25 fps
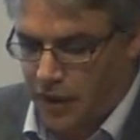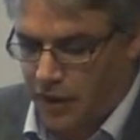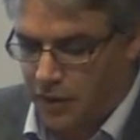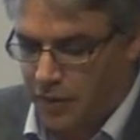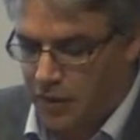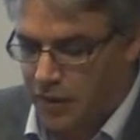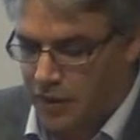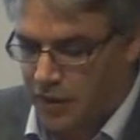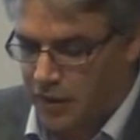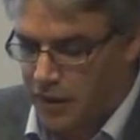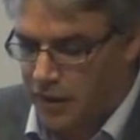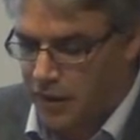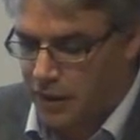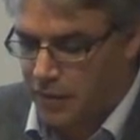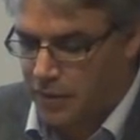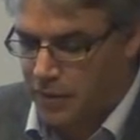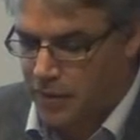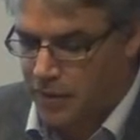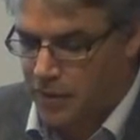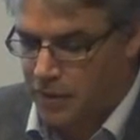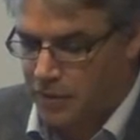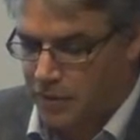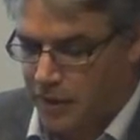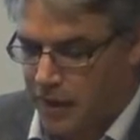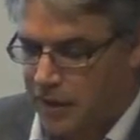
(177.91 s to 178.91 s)
Harwood is our
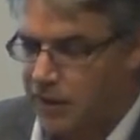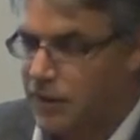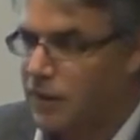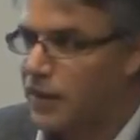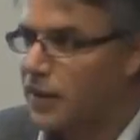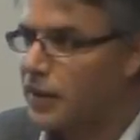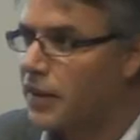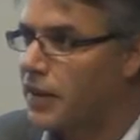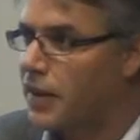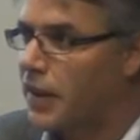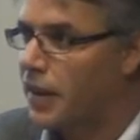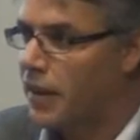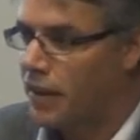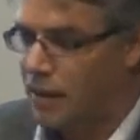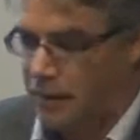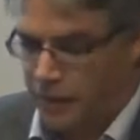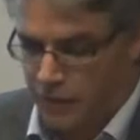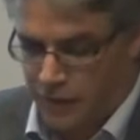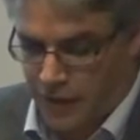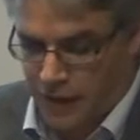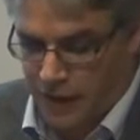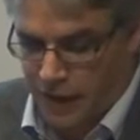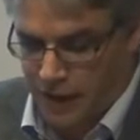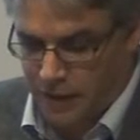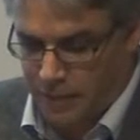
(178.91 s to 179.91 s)
commercial director,
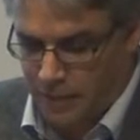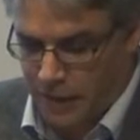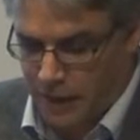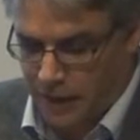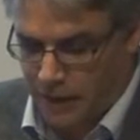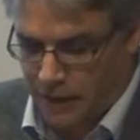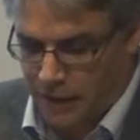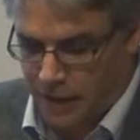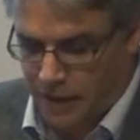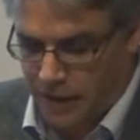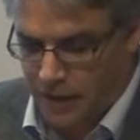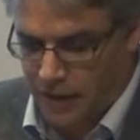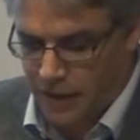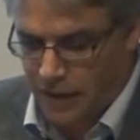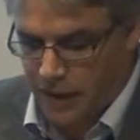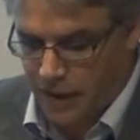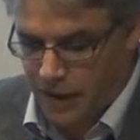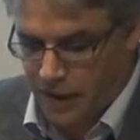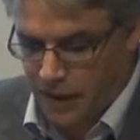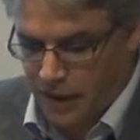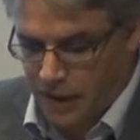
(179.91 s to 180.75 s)
finance background.